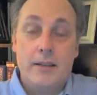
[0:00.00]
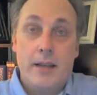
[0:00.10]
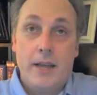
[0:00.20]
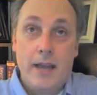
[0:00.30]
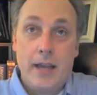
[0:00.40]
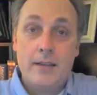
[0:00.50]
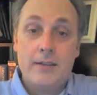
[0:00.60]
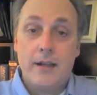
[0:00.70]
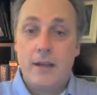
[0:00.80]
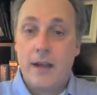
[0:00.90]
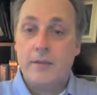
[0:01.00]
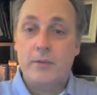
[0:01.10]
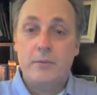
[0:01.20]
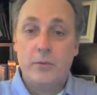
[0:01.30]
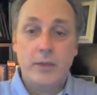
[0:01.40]
that is that a lot of
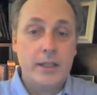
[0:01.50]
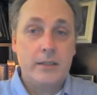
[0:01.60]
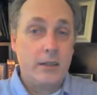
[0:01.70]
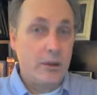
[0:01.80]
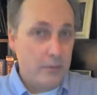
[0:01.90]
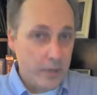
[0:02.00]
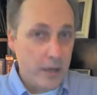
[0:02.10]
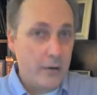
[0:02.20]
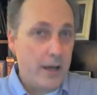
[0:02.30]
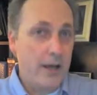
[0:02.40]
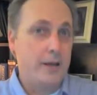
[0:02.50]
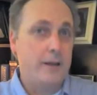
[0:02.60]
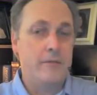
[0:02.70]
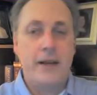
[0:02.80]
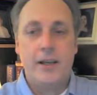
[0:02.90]
them really don't know how to
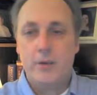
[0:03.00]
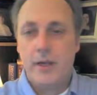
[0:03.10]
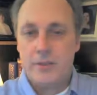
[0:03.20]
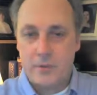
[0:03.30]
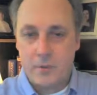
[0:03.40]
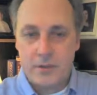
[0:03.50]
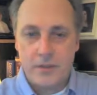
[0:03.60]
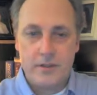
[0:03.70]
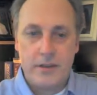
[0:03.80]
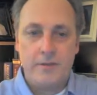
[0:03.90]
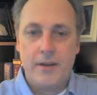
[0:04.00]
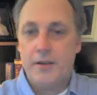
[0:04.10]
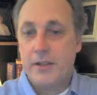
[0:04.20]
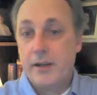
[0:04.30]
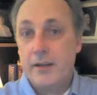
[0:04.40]
evaluate sources they find
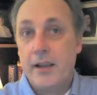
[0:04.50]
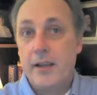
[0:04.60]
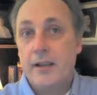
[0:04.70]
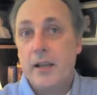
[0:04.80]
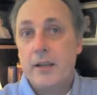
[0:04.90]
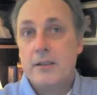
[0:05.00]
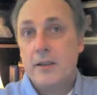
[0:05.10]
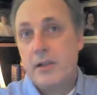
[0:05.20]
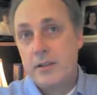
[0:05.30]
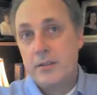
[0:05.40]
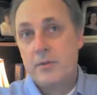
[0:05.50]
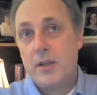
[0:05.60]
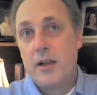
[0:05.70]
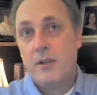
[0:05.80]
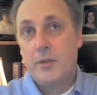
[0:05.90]
on the internet, so they just
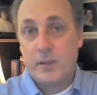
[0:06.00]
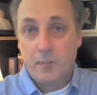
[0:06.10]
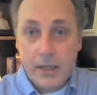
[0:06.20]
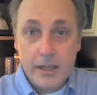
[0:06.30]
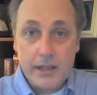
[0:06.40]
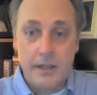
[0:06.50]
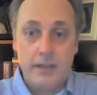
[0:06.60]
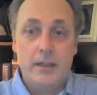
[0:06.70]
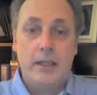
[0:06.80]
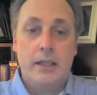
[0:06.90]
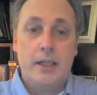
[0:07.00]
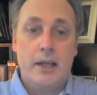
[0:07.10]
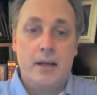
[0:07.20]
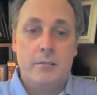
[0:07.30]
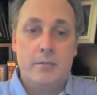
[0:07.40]
rely on Wikipedia
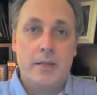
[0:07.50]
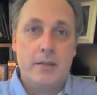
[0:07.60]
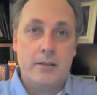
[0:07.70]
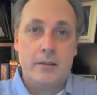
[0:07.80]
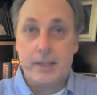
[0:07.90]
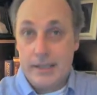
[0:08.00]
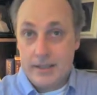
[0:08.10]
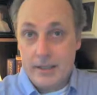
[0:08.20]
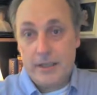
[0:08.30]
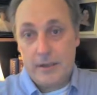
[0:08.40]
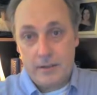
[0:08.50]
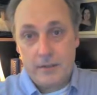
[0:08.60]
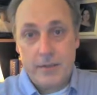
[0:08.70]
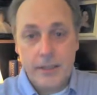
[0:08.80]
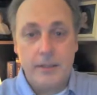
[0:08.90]
because it's easy and it's
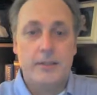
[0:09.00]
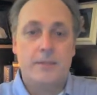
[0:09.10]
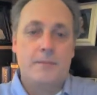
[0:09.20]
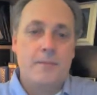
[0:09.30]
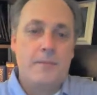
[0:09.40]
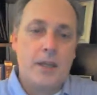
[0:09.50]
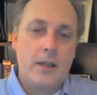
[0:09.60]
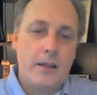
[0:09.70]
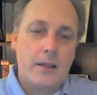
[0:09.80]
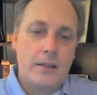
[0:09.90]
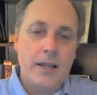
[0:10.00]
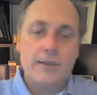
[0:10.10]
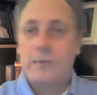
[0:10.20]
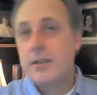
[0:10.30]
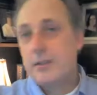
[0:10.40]
convenient.
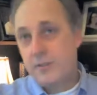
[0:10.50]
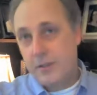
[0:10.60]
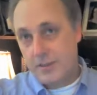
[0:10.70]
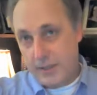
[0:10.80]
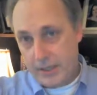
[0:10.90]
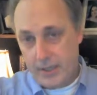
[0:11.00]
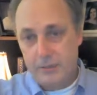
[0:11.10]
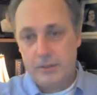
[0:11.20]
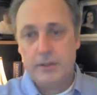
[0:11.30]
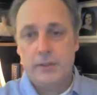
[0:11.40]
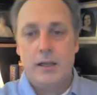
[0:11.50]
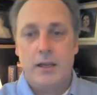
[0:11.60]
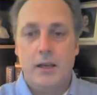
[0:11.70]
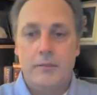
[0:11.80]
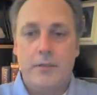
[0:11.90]
That's the reason for this video,
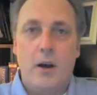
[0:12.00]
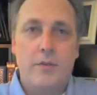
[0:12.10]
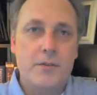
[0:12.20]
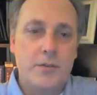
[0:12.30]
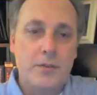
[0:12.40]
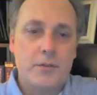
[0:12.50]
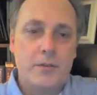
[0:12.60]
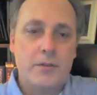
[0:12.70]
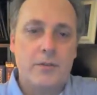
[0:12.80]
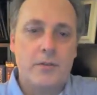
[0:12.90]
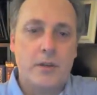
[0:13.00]
to offer students a